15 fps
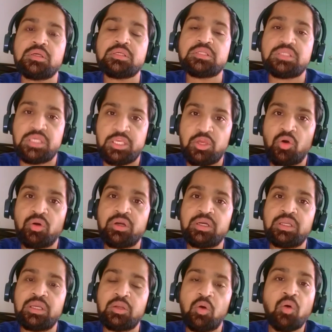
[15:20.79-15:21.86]

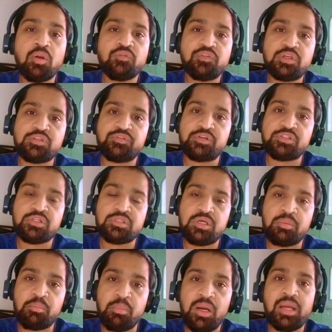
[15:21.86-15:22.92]
security, and all of these features
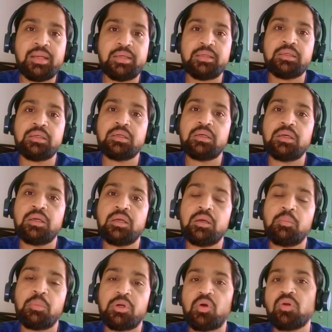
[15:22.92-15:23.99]
combined,
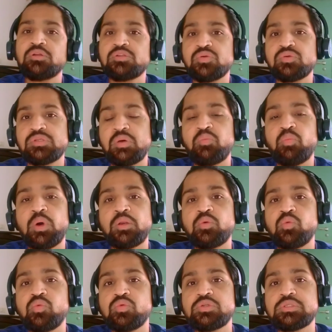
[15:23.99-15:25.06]
but also someone
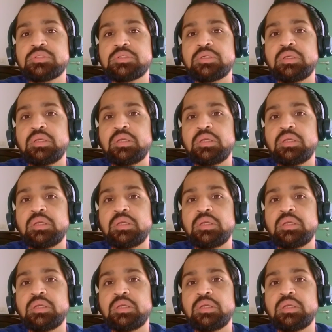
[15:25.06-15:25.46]
who's